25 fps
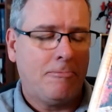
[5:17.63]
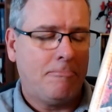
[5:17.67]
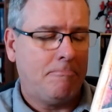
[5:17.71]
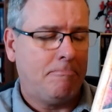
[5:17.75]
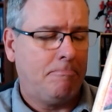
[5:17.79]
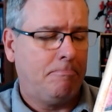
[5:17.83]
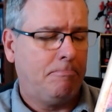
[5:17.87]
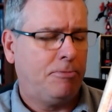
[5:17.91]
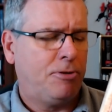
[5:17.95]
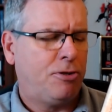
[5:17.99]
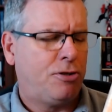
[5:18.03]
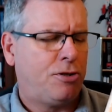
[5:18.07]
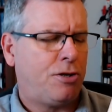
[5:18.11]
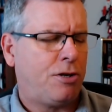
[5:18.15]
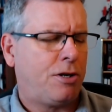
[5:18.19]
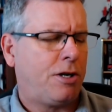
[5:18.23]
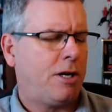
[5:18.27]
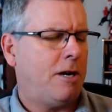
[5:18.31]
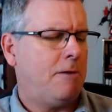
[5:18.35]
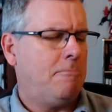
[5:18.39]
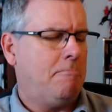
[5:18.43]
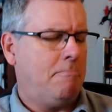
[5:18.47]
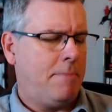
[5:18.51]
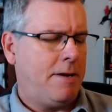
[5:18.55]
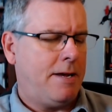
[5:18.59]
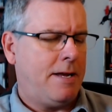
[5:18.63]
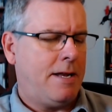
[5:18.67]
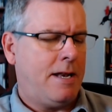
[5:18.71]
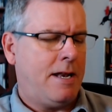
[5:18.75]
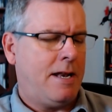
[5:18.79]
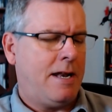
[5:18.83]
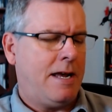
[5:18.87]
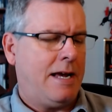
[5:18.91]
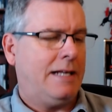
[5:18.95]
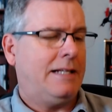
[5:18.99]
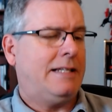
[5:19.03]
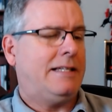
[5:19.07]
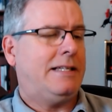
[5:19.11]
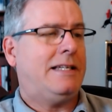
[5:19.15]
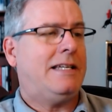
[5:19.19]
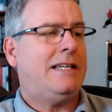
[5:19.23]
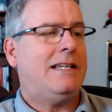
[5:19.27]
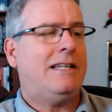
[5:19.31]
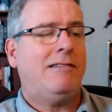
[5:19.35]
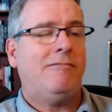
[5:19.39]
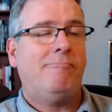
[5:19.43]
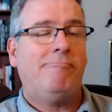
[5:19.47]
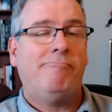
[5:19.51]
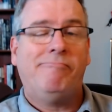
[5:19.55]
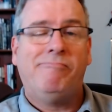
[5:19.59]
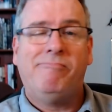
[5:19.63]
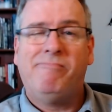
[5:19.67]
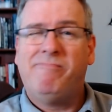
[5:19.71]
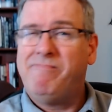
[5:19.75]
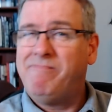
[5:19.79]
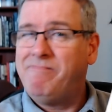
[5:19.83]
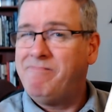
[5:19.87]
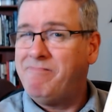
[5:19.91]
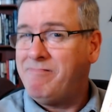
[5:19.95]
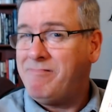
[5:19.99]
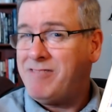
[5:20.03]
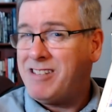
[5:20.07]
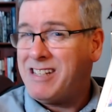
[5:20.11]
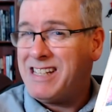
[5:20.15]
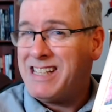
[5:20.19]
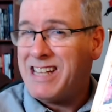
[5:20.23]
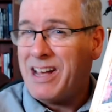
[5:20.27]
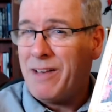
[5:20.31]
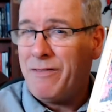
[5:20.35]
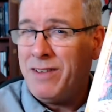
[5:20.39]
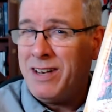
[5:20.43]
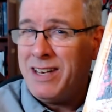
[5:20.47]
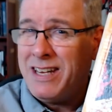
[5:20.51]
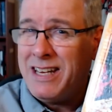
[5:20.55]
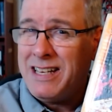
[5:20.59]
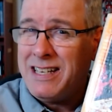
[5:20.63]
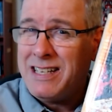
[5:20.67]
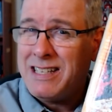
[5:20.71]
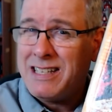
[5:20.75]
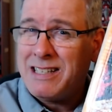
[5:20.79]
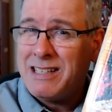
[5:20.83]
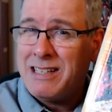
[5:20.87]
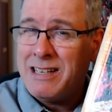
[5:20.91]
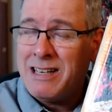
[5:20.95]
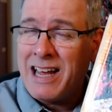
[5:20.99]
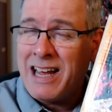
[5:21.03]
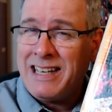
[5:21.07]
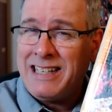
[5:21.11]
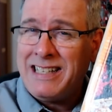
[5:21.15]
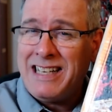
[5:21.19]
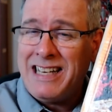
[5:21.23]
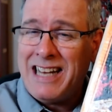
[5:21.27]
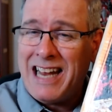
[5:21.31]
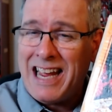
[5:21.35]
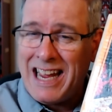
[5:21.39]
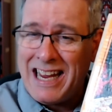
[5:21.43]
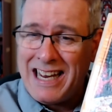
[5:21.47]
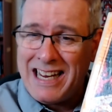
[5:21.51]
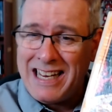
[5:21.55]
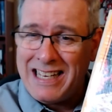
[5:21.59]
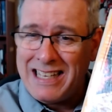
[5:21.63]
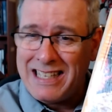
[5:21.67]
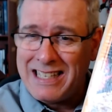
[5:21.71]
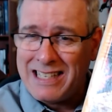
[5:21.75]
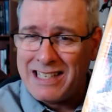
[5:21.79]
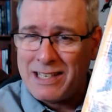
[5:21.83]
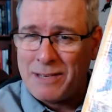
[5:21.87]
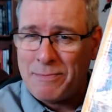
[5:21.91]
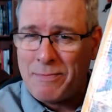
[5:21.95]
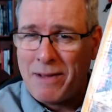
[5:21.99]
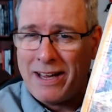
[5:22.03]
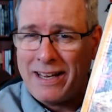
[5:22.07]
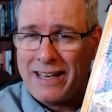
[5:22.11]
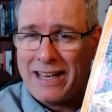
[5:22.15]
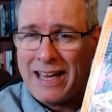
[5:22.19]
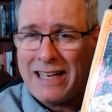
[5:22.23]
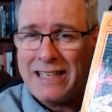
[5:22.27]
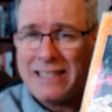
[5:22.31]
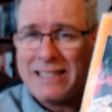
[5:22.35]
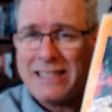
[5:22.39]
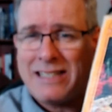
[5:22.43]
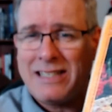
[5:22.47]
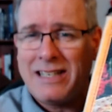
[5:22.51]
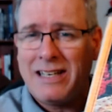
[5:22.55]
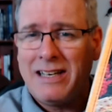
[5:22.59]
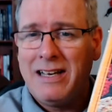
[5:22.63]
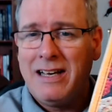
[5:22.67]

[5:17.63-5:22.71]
circa mid-1970s to 1980s is my guess.